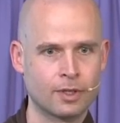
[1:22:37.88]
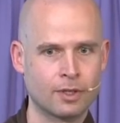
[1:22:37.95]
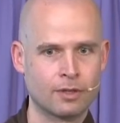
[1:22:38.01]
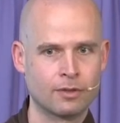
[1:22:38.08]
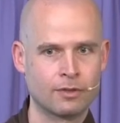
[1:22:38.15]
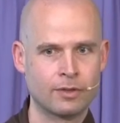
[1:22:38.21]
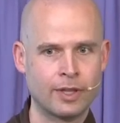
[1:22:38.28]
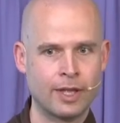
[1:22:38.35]

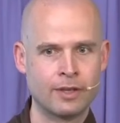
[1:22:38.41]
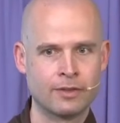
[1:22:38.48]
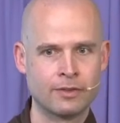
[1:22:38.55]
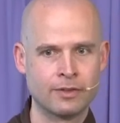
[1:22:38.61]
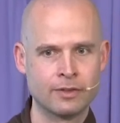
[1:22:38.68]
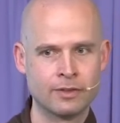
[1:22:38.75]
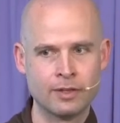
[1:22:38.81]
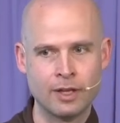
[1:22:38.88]
So that is
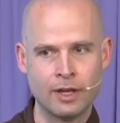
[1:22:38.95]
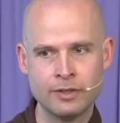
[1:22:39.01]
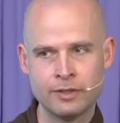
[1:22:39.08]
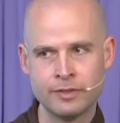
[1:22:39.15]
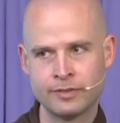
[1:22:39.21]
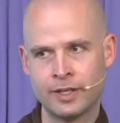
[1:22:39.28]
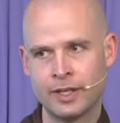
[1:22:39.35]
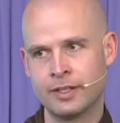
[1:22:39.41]
the
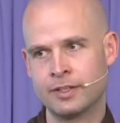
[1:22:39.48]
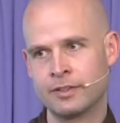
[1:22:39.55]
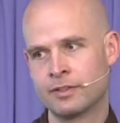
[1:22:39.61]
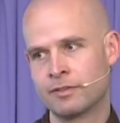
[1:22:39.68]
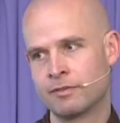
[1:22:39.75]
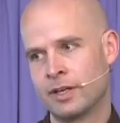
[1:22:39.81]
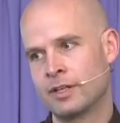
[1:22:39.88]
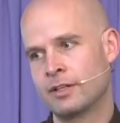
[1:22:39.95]
understanding
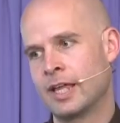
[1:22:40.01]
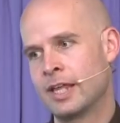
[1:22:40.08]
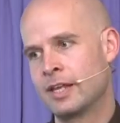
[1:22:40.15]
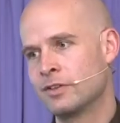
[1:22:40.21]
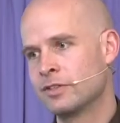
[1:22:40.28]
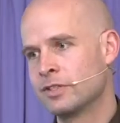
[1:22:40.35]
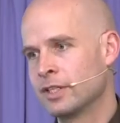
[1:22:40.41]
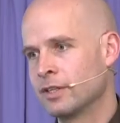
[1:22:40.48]
this vital
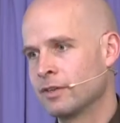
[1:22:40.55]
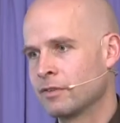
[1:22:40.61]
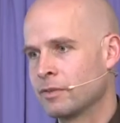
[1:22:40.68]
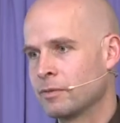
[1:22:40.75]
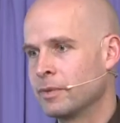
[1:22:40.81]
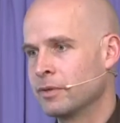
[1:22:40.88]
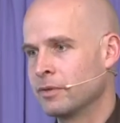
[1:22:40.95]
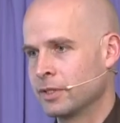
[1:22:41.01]
energy of
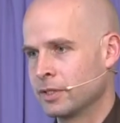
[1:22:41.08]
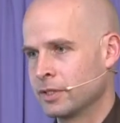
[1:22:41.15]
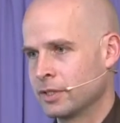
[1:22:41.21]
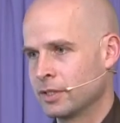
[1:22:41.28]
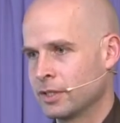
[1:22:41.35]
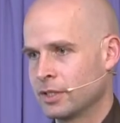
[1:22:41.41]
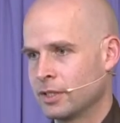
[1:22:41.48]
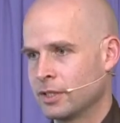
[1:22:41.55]
spirit,
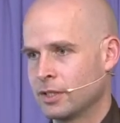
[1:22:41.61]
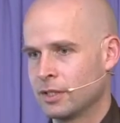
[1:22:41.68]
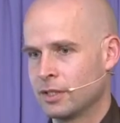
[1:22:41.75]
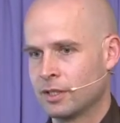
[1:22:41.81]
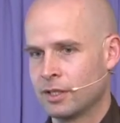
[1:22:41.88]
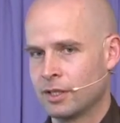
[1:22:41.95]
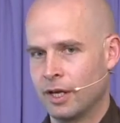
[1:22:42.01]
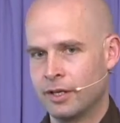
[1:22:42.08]

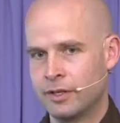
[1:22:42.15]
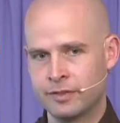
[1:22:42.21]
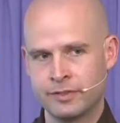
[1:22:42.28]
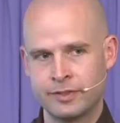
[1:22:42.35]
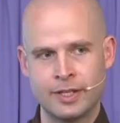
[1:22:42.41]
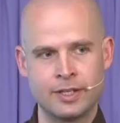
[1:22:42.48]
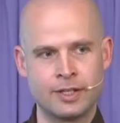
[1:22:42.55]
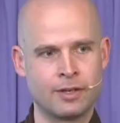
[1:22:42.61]

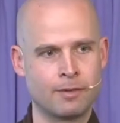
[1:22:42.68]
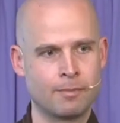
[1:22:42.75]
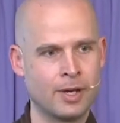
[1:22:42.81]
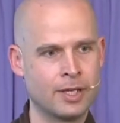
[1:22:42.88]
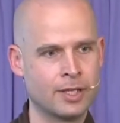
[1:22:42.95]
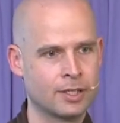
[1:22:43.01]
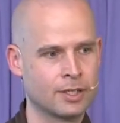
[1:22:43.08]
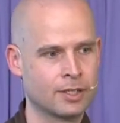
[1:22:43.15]
understanding our
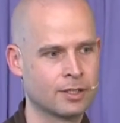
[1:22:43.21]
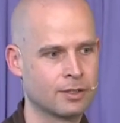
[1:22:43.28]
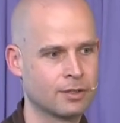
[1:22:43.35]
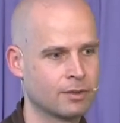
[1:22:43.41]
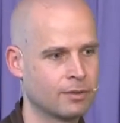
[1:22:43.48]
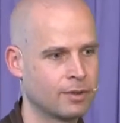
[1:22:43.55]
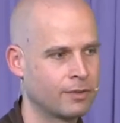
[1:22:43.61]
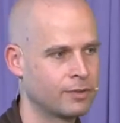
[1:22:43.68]
mind.
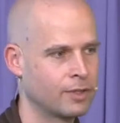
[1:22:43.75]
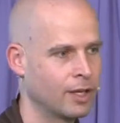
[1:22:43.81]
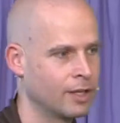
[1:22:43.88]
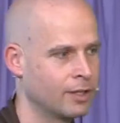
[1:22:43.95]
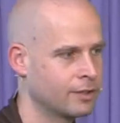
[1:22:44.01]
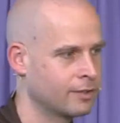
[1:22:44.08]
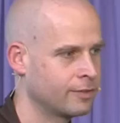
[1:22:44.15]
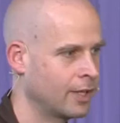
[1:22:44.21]
We have to
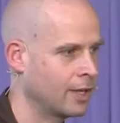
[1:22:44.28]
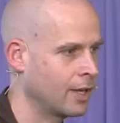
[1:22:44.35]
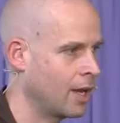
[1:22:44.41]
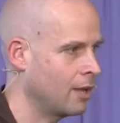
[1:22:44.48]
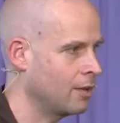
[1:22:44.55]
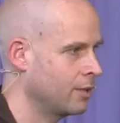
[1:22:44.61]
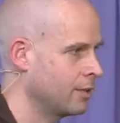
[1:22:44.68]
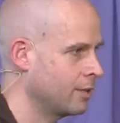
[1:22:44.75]
understand
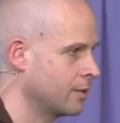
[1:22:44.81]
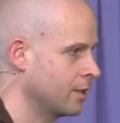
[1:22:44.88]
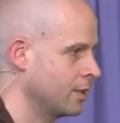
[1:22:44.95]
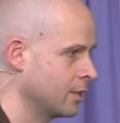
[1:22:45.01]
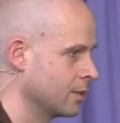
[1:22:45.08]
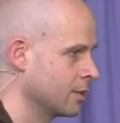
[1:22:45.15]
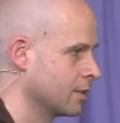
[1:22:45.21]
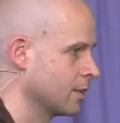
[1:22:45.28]
how these
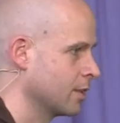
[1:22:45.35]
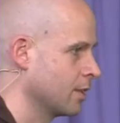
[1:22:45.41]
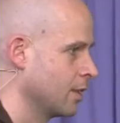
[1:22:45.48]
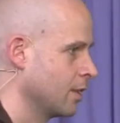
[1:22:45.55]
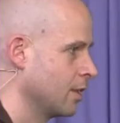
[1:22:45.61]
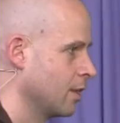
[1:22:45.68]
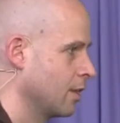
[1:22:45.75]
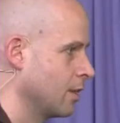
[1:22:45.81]
things
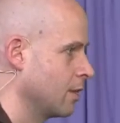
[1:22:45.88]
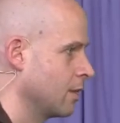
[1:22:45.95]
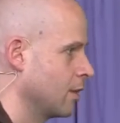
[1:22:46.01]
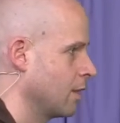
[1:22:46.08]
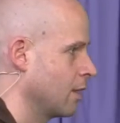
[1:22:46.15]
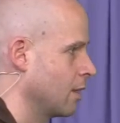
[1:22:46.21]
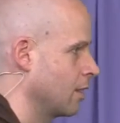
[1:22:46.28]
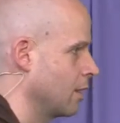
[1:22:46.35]

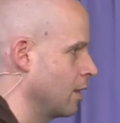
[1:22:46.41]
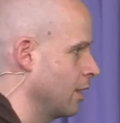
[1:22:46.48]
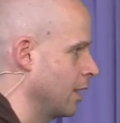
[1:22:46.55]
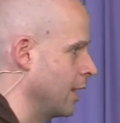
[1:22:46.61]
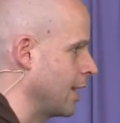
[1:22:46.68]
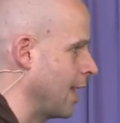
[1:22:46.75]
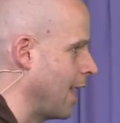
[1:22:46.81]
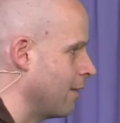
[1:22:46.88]

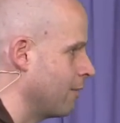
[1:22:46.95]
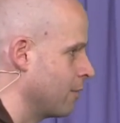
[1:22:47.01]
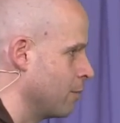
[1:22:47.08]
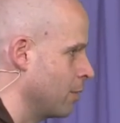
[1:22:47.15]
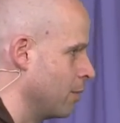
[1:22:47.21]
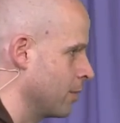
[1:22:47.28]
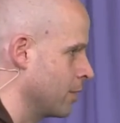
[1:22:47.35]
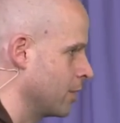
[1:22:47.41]
in every
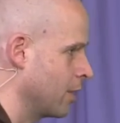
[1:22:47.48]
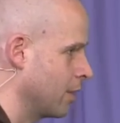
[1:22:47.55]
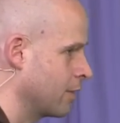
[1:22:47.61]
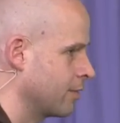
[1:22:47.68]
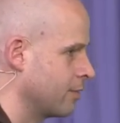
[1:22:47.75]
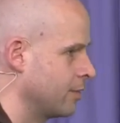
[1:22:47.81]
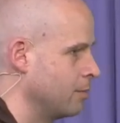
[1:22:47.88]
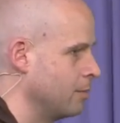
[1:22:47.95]
moment are
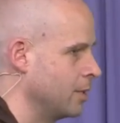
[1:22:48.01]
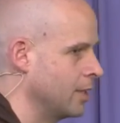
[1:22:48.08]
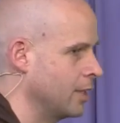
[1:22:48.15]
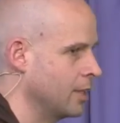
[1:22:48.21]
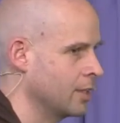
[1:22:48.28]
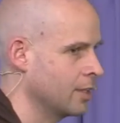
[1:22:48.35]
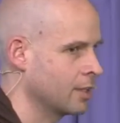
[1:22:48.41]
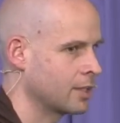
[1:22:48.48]

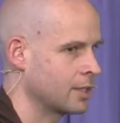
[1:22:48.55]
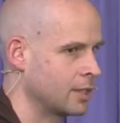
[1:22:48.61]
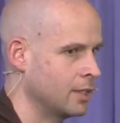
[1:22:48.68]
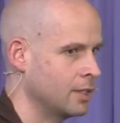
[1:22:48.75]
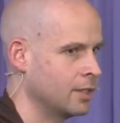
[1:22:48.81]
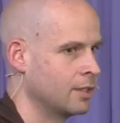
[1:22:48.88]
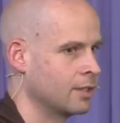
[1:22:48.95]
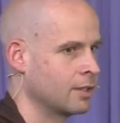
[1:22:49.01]
stimulating
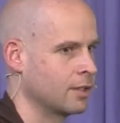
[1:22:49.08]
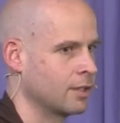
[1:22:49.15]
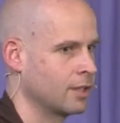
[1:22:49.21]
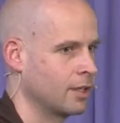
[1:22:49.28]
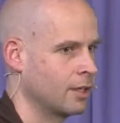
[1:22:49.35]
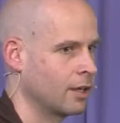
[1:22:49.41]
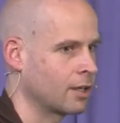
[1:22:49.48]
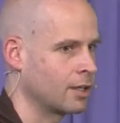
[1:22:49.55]
seeds
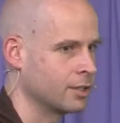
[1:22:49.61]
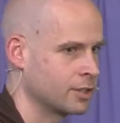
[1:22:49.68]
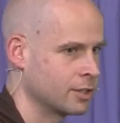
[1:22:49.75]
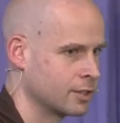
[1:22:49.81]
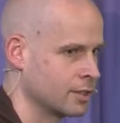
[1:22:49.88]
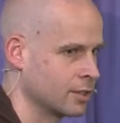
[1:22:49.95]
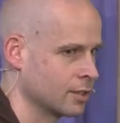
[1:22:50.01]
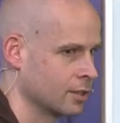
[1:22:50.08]
in our
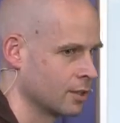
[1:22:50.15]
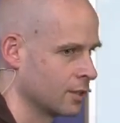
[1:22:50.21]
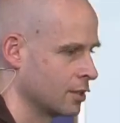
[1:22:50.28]
consciousness.